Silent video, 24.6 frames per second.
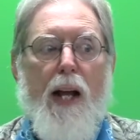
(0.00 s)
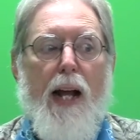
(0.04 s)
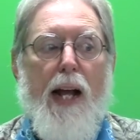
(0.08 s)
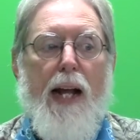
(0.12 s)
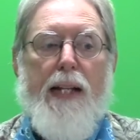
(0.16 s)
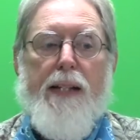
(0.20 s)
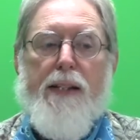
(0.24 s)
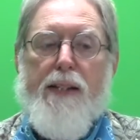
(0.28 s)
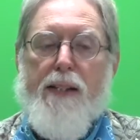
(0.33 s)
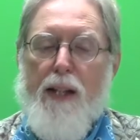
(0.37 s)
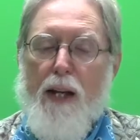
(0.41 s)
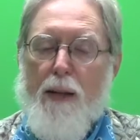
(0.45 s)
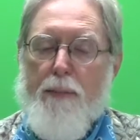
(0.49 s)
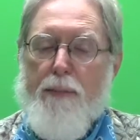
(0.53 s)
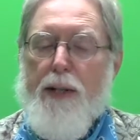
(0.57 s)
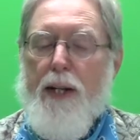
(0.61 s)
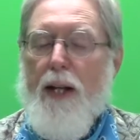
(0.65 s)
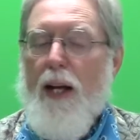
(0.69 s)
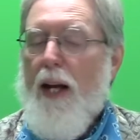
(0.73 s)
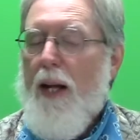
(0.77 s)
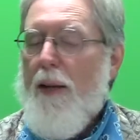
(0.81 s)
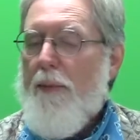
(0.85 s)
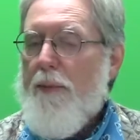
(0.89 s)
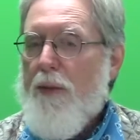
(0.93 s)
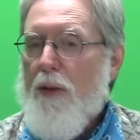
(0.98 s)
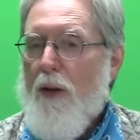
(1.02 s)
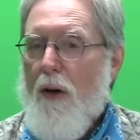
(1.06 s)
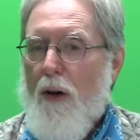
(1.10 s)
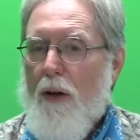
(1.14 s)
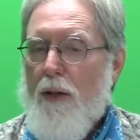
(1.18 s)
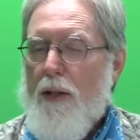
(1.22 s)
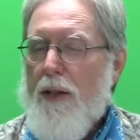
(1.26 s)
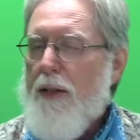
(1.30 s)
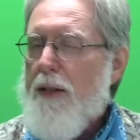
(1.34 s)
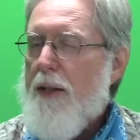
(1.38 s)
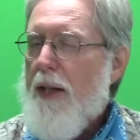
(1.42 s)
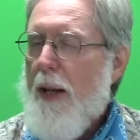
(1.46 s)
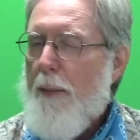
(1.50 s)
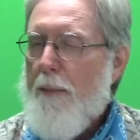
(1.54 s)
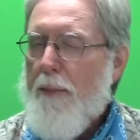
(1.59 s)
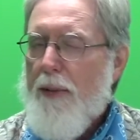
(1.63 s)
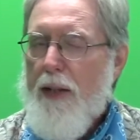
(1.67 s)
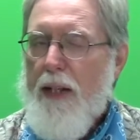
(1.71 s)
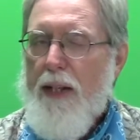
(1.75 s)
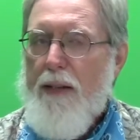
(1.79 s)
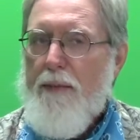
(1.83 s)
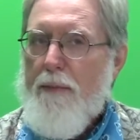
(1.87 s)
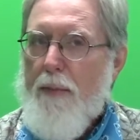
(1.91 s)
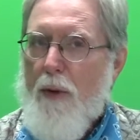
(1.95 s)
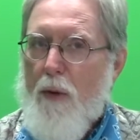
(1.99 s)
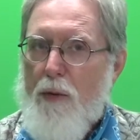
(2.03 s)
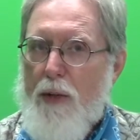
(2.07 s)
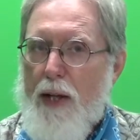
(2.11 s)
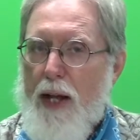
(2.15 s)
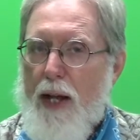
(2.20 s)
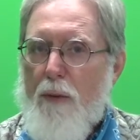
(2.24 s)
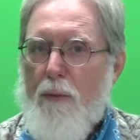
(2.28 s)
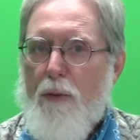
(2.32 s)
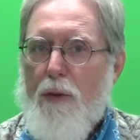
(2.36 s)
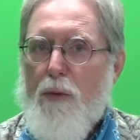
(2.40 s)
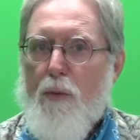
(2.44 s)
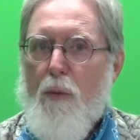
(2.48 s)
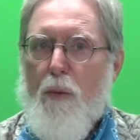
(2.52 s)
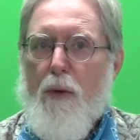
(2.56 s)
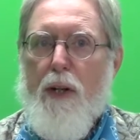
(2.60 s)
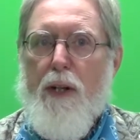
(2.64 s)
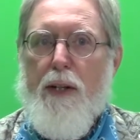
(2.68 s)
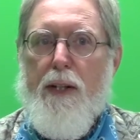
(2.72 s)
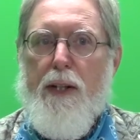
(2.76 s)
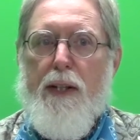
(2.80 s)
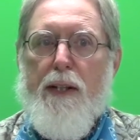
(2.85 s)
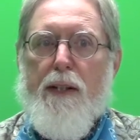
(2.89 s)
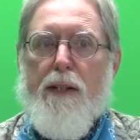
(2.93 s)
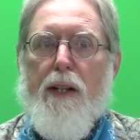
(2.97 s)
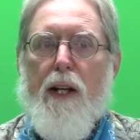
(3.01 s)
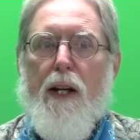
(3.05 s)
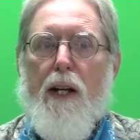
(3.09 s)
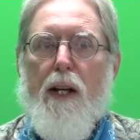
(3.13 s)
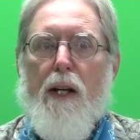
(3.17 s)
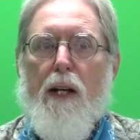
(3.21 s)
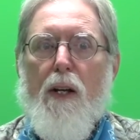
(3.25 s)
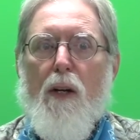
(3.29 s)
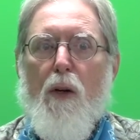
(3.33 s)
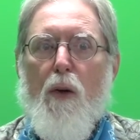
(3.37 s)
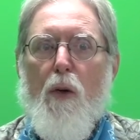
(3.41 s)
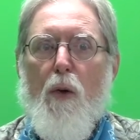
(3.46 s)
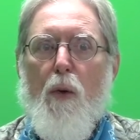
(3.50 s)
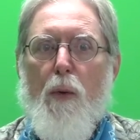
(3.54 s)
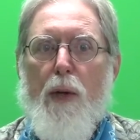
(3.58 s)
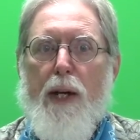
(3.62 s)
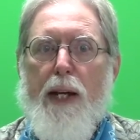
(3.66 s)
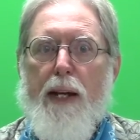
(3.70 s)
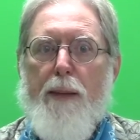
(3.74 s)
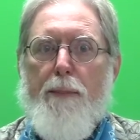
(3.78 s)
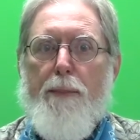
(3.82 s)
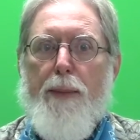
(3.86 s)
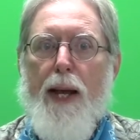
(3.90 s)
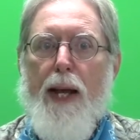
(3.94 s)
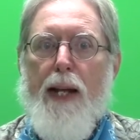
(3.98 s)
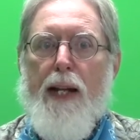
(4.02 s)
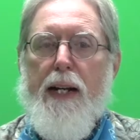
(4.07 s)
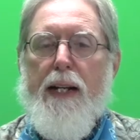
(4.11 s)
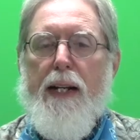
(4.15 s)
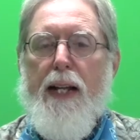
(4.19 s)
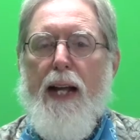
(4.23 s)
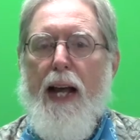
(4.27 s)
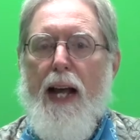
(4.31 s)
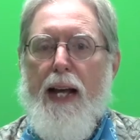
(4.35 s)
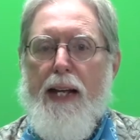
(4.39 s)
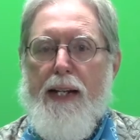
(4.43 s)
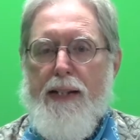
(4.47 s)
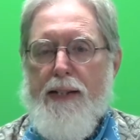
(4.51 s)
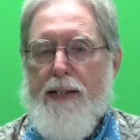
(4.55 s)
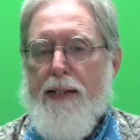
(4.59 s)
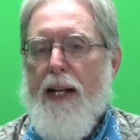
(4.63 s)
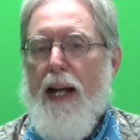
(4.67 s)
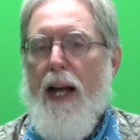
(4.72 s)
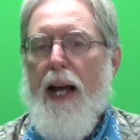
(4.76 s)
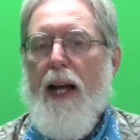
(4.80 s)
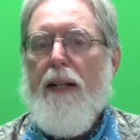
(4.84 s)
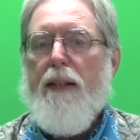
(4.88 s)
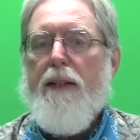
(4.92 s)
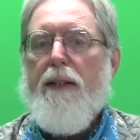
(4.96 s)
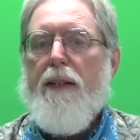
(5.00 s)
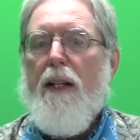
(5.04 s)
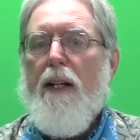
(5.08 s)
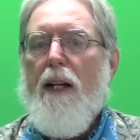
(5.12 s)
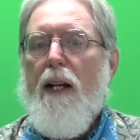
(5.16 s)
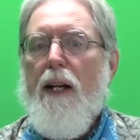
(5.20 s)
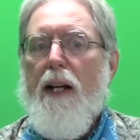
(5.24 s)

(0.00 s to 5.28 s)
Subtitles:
And sometimes artists, I believe Monet was one of these, who he painted haystacks.